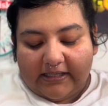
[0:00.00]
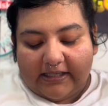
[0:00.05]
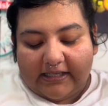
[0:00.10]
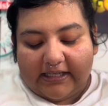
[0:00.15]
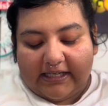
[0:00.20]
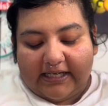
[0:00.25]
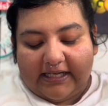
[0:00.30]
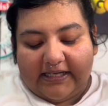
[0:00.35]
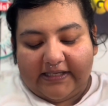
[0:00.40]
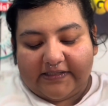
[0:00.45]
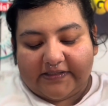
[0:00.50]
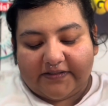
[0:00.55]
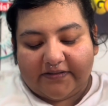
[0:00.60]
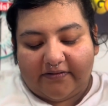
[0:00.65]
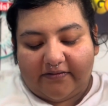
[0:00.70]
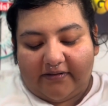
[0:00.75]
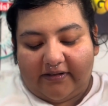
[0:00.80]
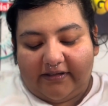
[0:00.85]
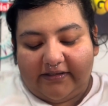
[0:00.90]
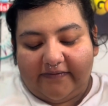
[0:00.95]
And
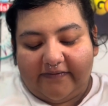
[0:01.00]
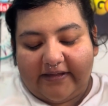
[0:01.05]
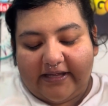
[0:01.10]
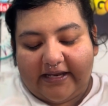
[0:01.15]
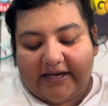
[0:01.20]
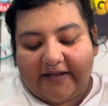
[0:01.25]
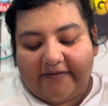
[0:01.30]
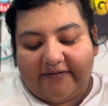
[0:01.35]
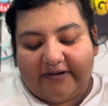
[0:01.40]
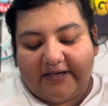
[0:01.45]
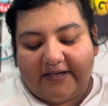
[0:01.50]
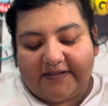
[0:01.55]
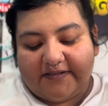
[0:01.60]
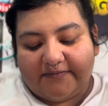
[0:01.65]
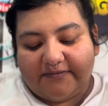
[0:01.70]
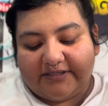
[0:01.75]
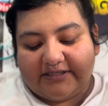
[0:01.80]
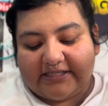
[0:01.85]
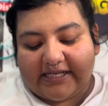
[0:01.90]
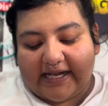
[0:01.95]
so all of that evidence
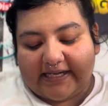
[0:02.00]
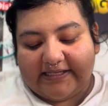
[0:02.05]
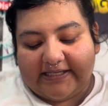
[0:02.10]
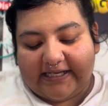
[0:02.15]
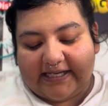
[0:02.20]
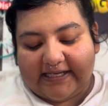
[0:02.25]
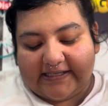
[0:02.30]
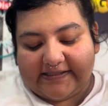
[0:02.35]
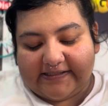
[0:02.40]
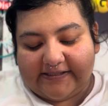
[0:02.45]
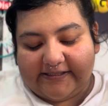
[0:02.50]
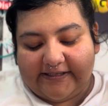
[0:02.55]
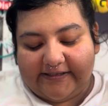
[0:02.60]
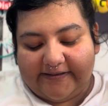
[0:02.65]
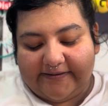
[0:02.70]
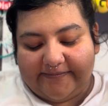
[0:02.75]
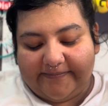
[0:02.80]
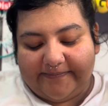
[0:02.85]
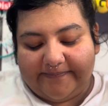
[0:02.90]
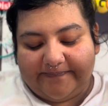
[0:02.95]
was stacked against
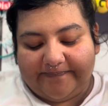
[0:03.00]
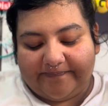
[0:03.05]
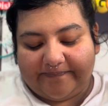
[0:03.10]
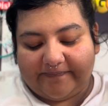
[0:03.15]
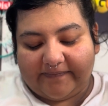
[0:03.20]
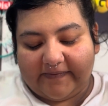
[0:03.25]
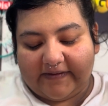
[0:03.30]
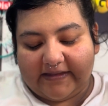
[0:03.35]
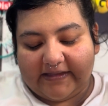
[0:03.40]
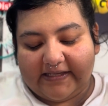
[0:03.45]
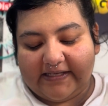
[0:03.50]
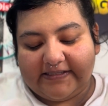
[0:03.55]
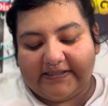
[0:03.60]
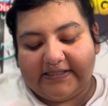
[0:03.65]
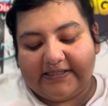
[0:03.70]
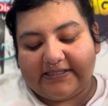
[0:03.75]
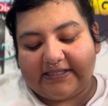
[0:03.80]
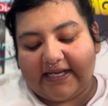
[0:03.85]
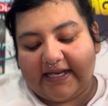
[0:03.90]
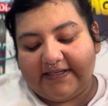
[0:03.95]
him. This
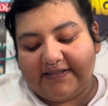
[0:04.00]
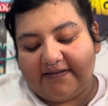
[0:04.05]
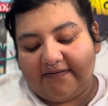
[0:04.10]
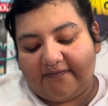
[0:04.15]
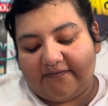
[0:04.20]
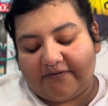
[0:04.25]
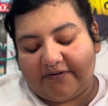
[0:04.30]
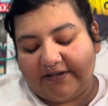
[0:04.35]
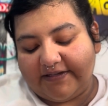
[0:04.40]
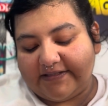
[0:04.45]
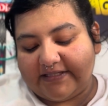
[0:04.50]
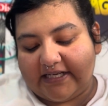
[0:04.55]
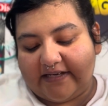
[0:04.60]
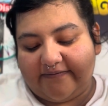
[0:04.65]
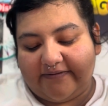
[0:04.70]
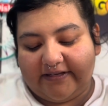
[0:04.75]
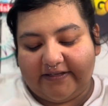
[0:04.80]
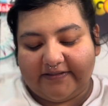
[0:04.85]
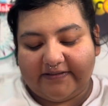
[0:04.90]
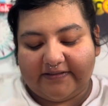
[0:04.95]
is
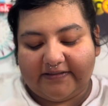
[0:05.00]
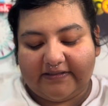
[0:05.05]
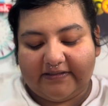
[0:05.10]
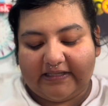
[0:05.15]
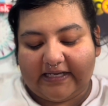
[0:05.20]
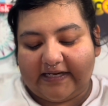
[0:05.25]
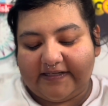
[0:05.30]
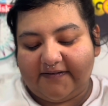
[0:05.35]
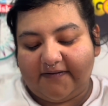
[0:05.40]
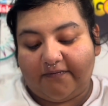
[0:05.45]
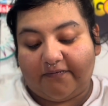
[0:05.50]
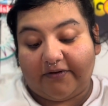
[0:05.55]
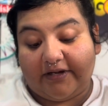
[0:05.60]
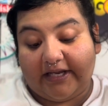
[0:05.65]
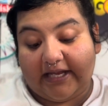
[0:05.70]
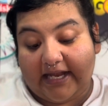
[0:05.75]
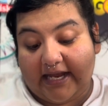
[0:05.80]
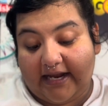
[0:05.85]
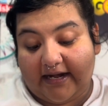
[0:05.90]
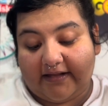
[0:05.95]
1947,
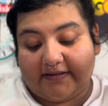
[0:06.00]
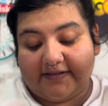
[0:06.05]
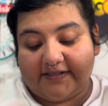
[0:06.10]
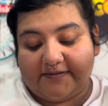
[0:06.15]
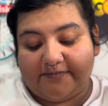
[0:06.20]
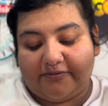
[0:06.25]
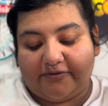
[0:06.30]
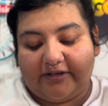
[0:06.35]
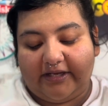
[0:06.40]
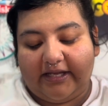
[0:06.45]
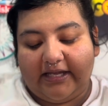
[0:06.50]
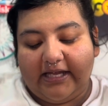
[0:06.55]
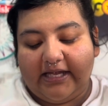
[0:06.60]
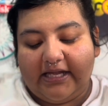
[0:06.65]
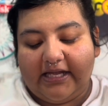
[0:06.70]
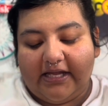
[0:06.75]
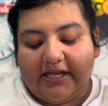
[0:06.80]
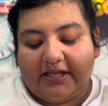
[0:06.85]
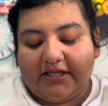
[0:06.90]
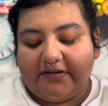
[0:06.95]
1948 at this point.
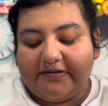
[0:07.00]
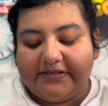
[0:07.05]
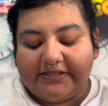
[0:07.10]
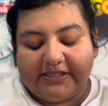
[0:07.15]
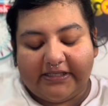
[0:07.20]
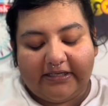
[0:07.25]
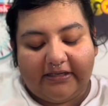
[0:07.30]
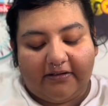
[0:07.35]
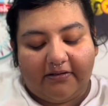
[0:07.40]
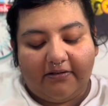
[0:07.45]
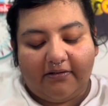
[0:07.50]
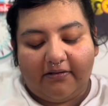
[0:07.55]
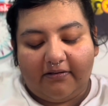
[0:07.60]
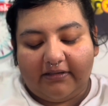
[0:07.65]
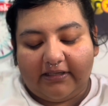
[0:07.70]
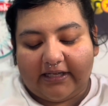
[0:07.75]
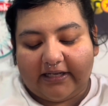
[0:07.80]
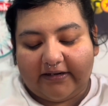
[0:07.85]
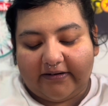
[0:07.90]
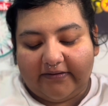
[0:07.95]
There isn't a whole
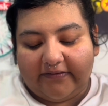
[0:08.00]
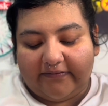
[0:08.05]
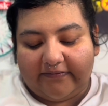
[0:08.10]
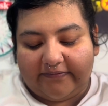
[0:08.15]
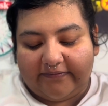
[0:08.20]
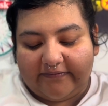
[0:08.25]
lot of,